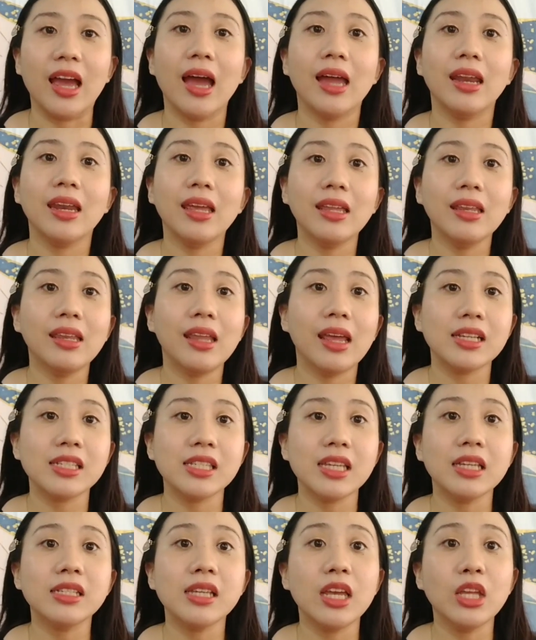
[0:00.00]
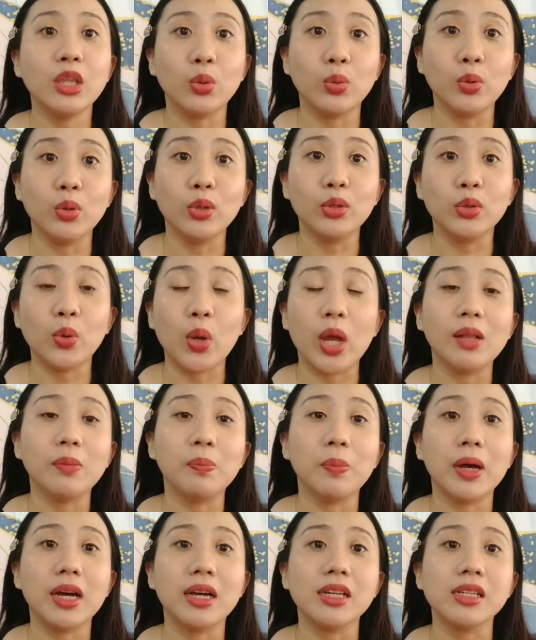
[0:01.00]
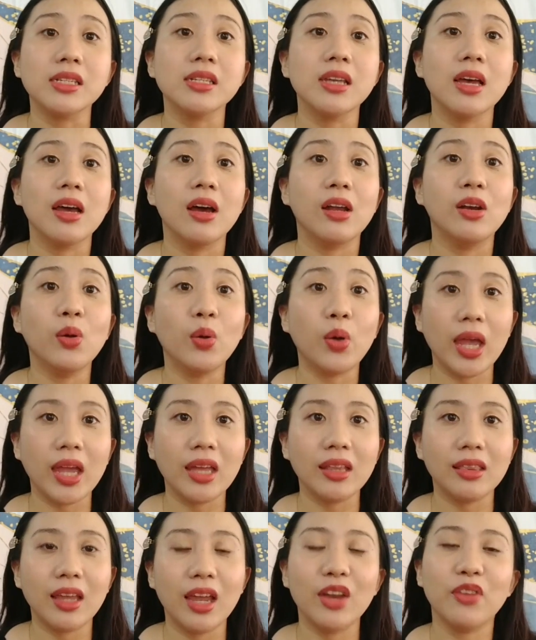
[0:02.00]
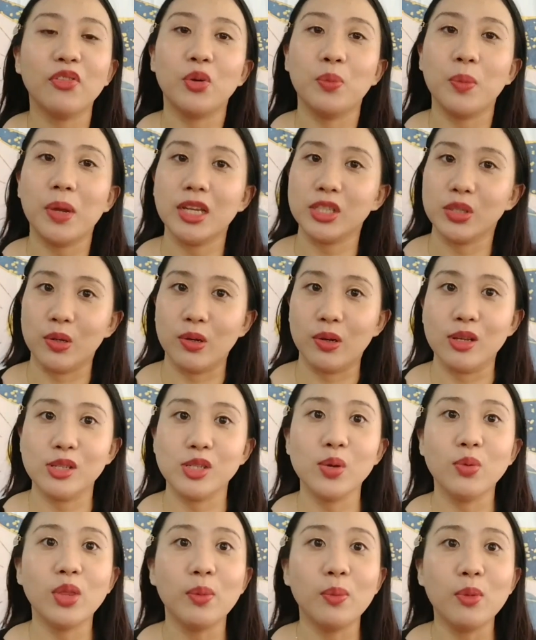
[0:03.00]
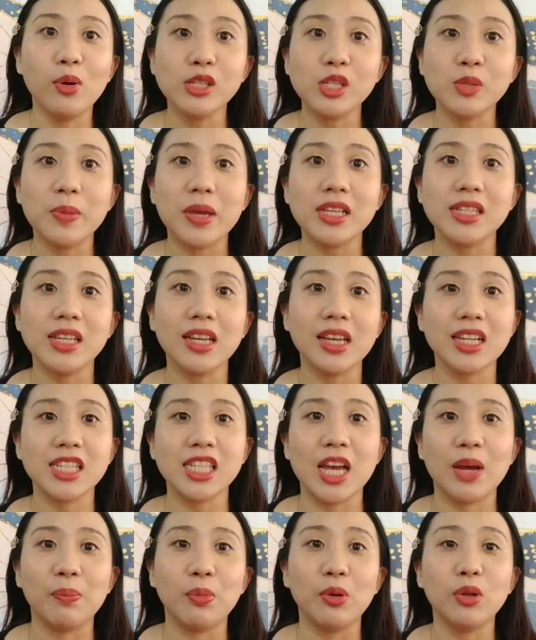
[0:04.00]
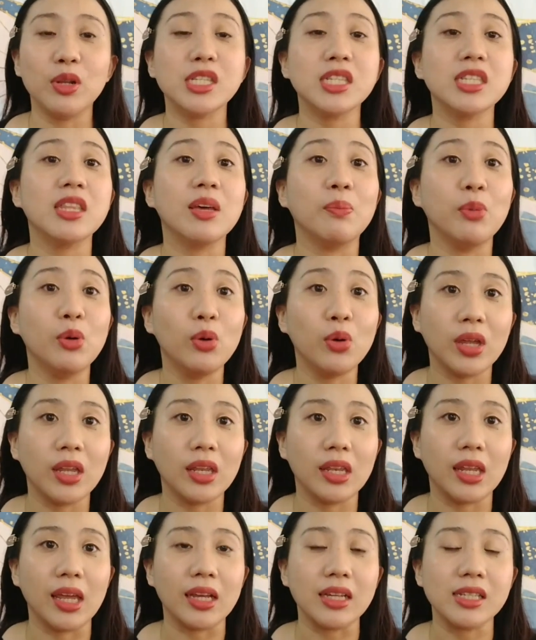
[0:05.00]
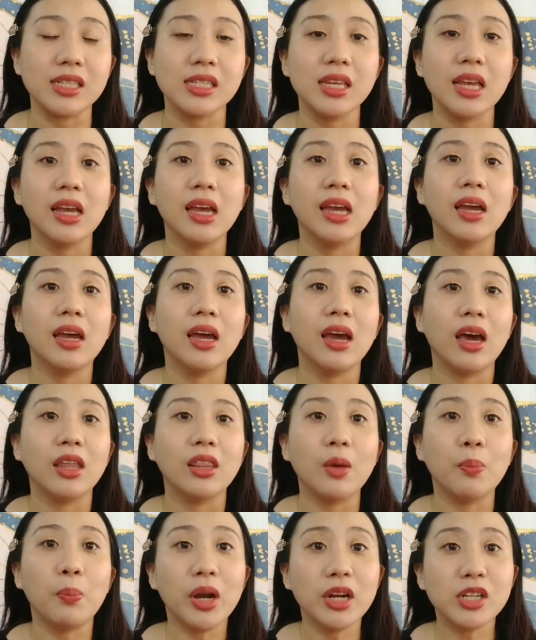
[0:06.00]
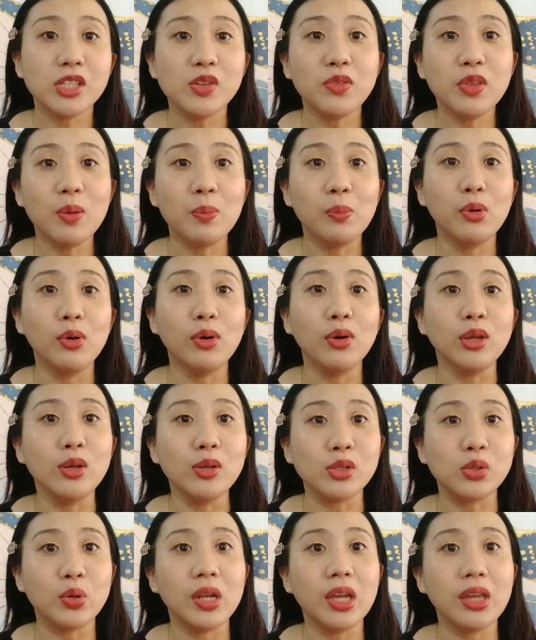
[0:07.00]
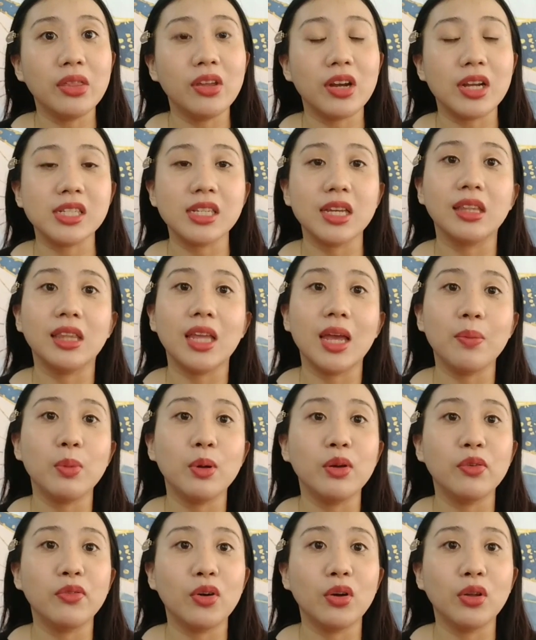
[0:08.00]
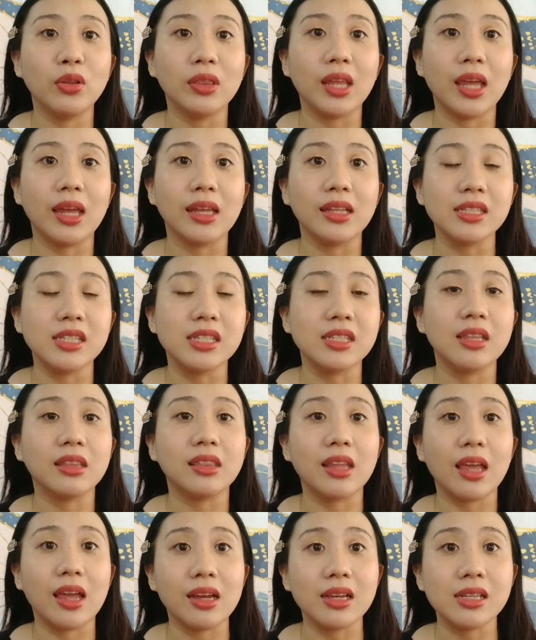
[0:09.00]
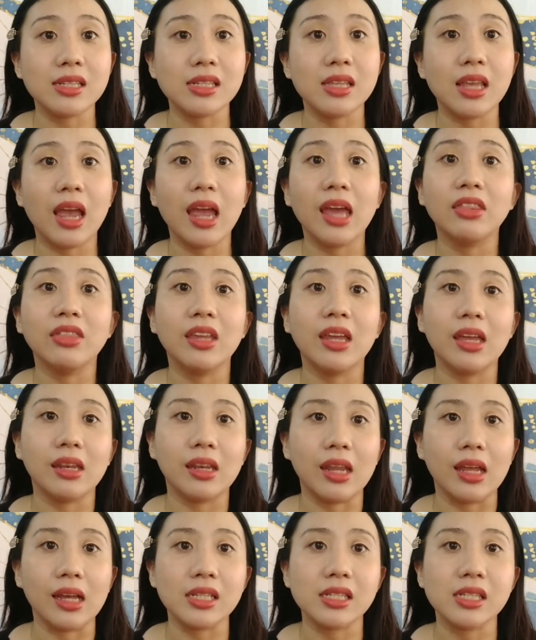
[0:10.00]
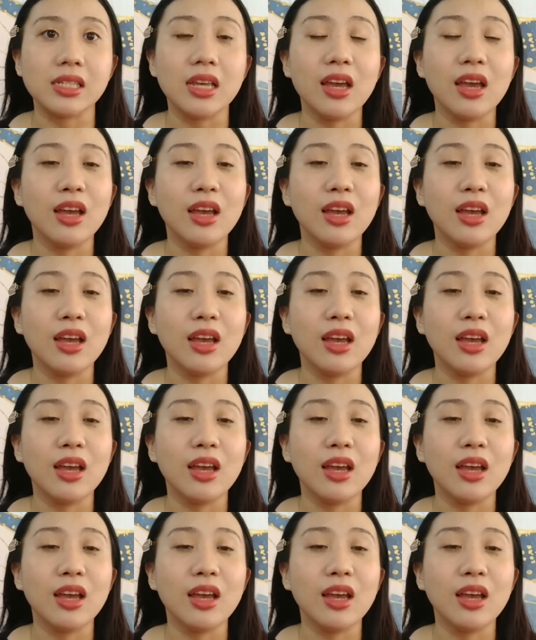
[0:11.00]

An index is a tool to help us locate information. So the most basic example is the book index. The parts of the book, usually there is a table of contents, the text, and the index.